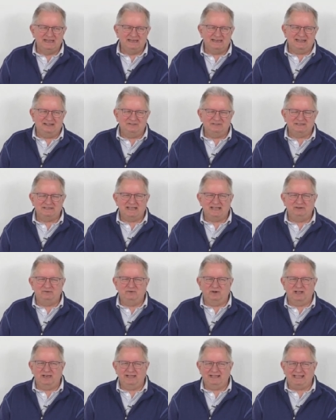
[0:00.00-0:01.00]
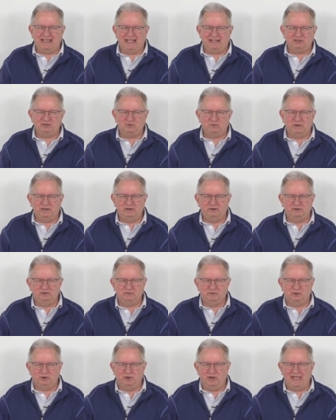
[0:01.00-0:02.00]
Now this hydraulic actuator is
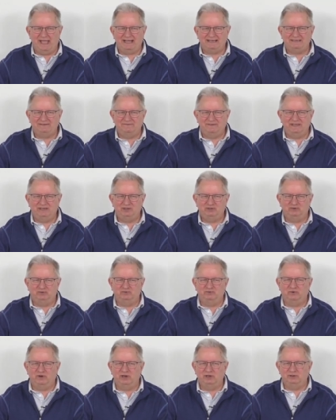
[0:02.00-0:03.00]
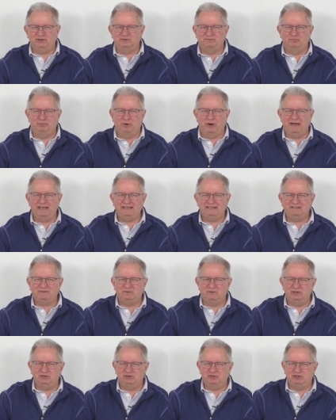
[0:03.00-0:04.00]
what will activate your trailer's brakes
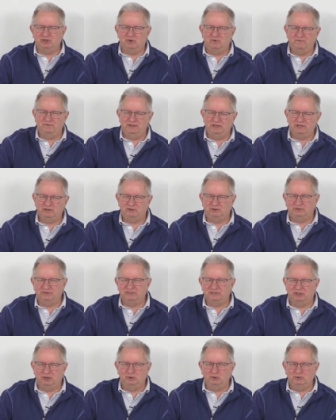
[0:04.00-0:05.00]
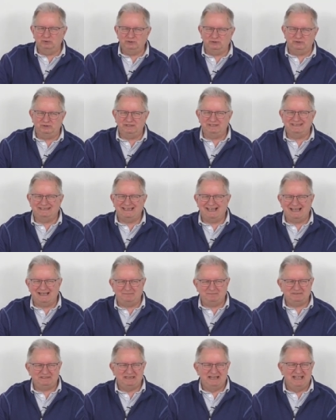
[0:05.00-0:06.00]
when your tow vehicle slows or
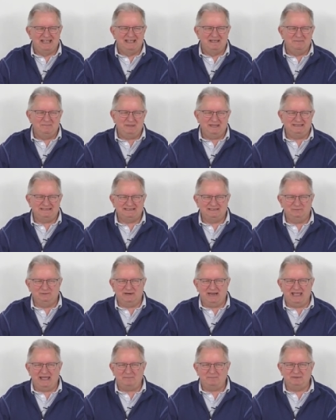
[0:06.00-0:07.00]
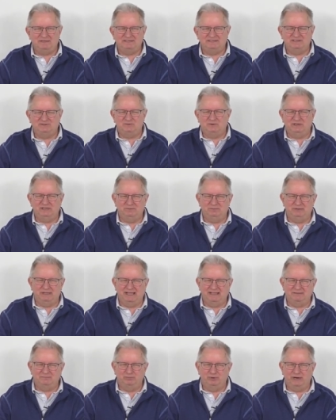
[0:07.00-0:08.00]
stops. Basically what happens is when you
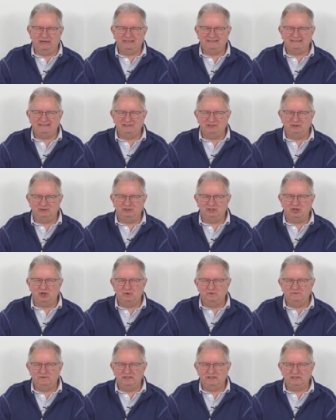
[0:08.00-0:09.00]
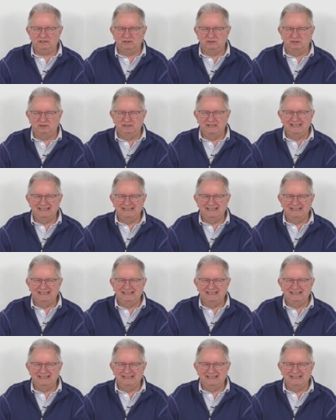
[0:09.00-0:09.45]
apply the brakes in your tow vehicle,